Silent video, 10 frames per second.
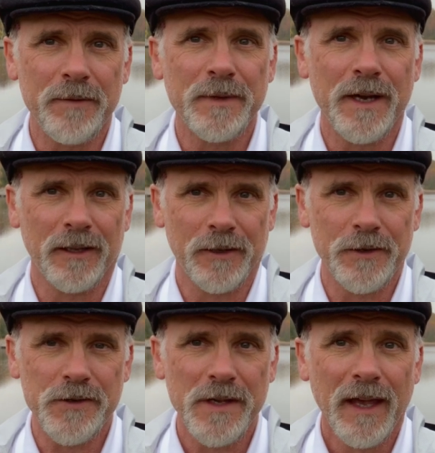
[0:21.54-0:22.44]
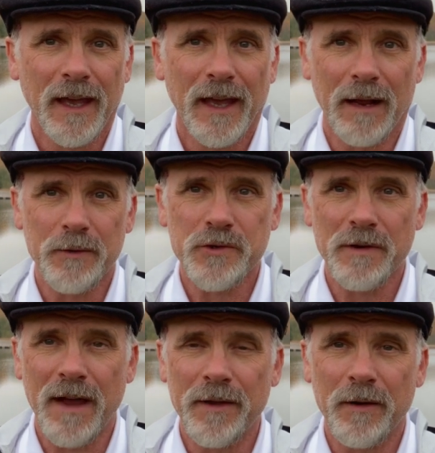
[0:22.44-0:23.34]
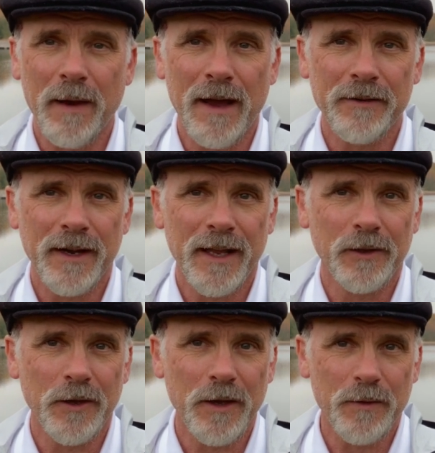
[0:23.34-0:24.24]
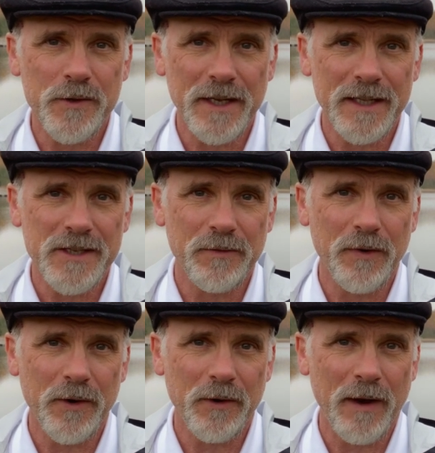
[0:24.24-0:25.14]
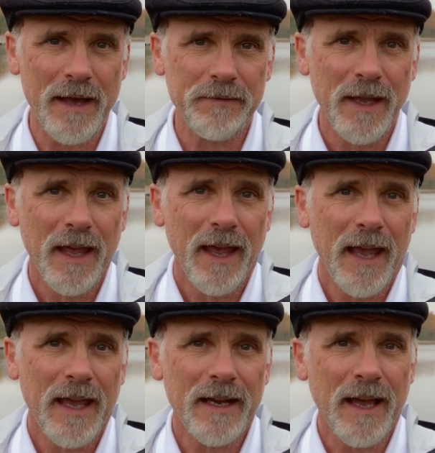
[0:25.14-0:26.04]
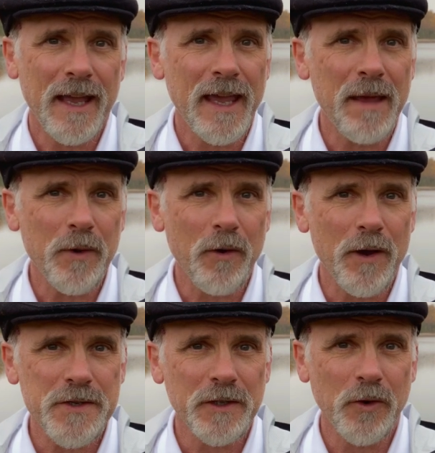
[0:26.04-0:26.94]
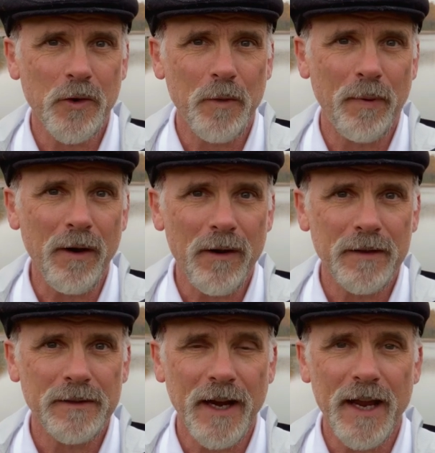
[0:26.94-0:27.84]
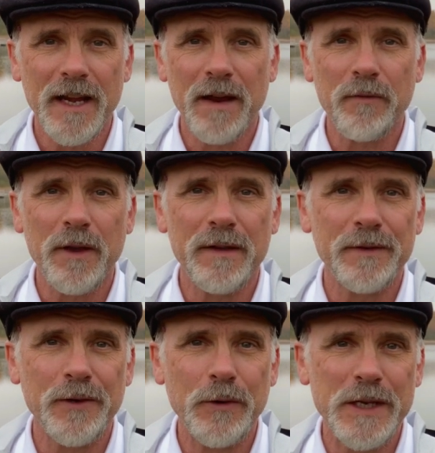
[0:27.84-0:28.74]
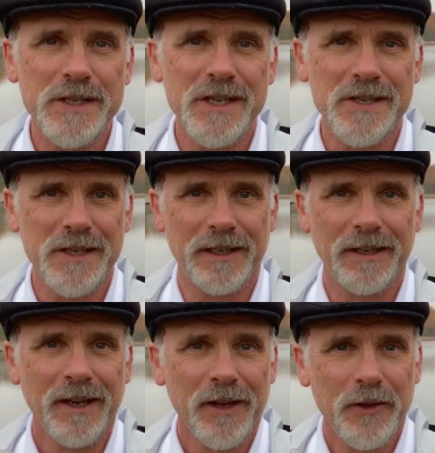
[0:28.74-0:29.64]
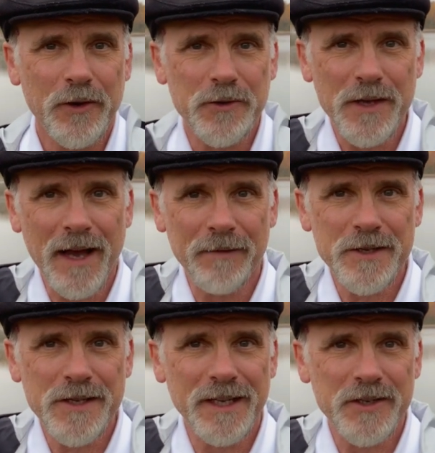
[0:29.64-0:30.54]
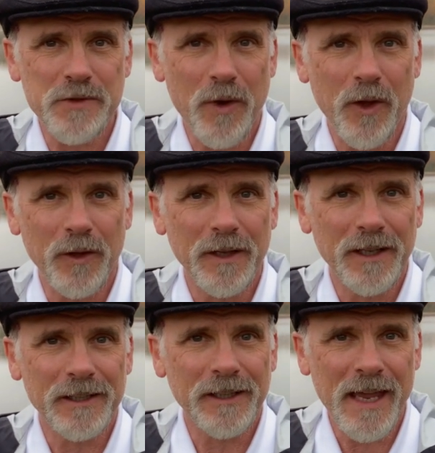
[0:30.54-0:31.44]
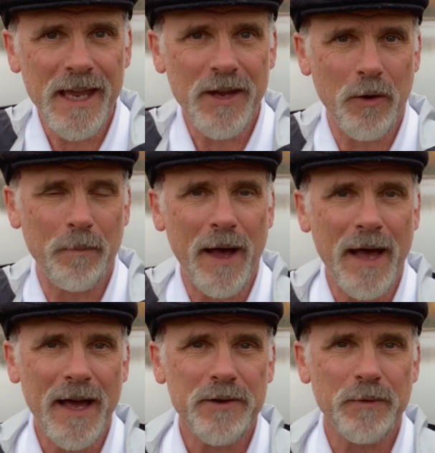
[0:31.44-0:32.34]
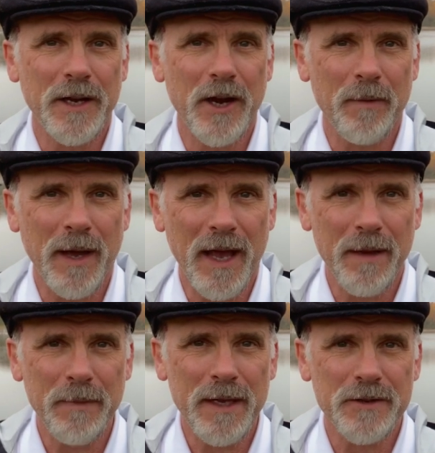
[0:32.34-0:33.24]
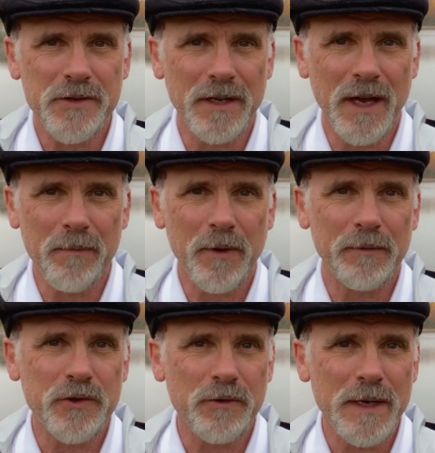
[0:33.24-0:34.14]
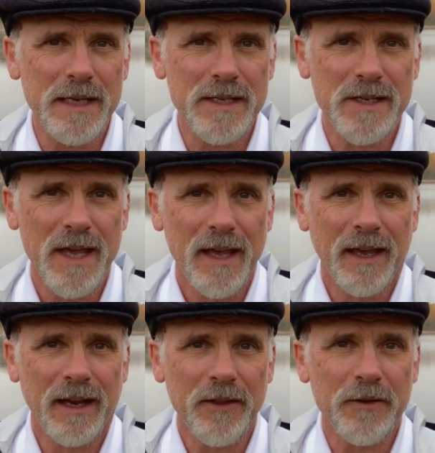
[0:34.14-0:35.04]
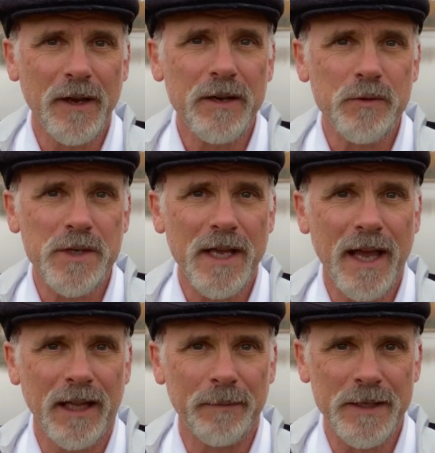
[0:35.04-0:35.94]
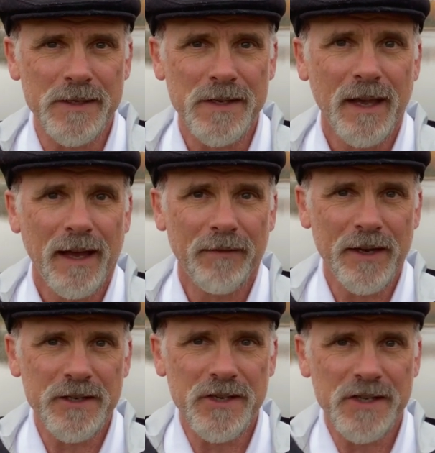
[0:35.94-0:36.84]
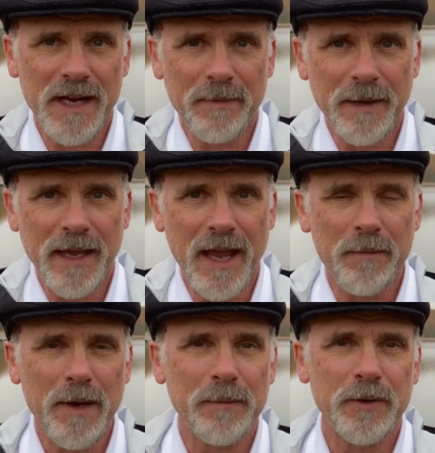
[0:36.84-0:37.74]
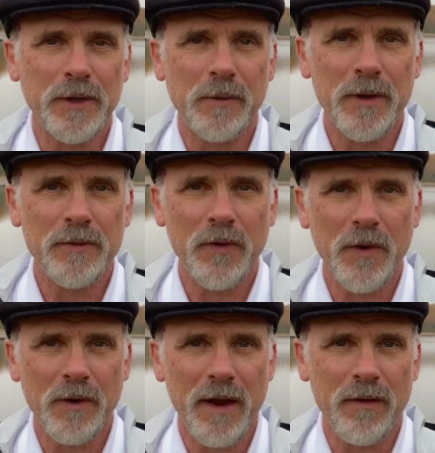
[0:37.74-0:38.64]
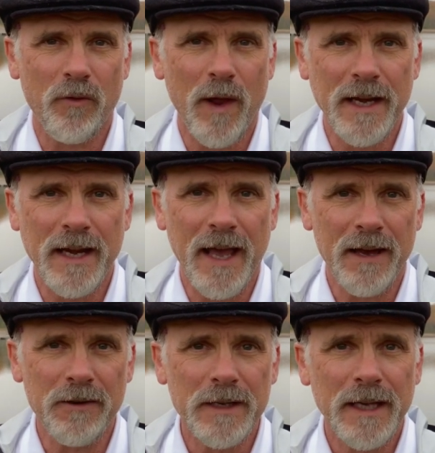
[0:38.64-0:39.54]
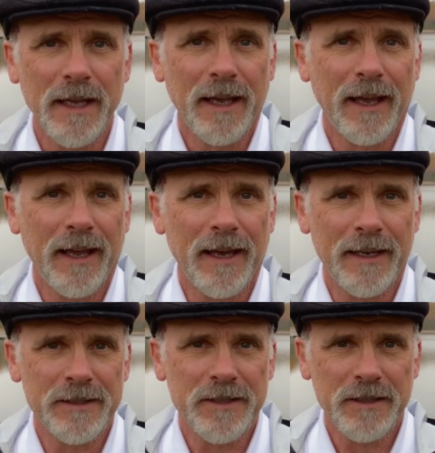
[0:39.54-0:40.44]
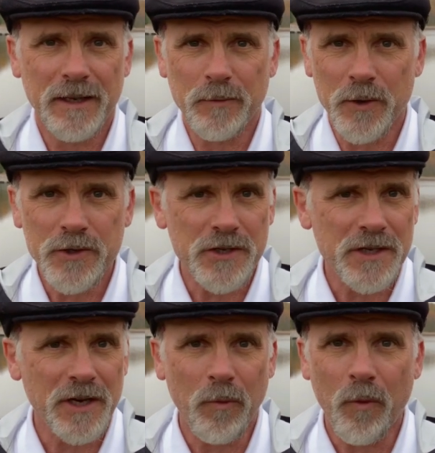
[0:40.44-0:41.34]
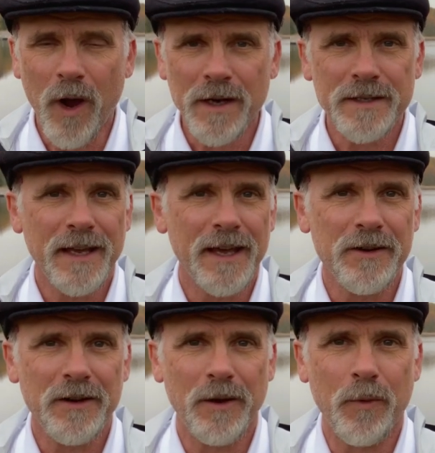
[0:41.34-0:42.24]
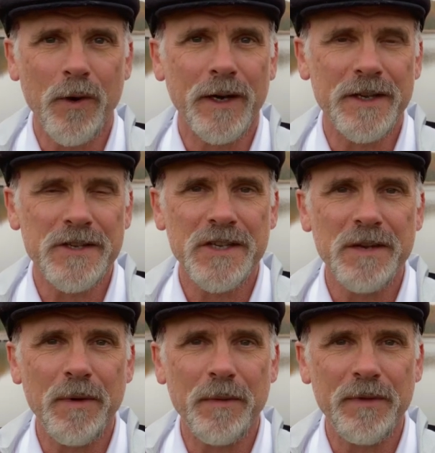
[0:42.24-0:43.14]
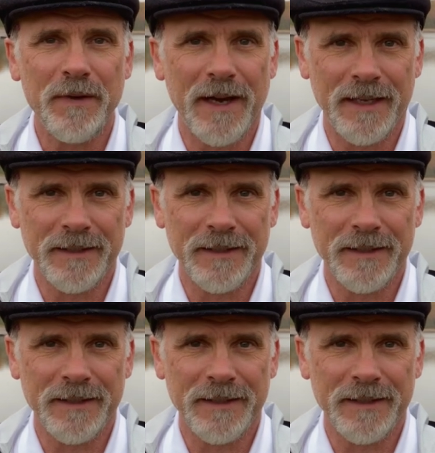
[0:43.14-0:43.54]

colors. And I was driving around today looking for sites to photograph, and I came across a local park that I never even knew existed. There's obviously a small lake or pond right here behind me. There's a number of trees and other interesting elements. I've actually set up my camera. I'm doing one photograph right now, and we're just going to walk together and we're going to see what we find.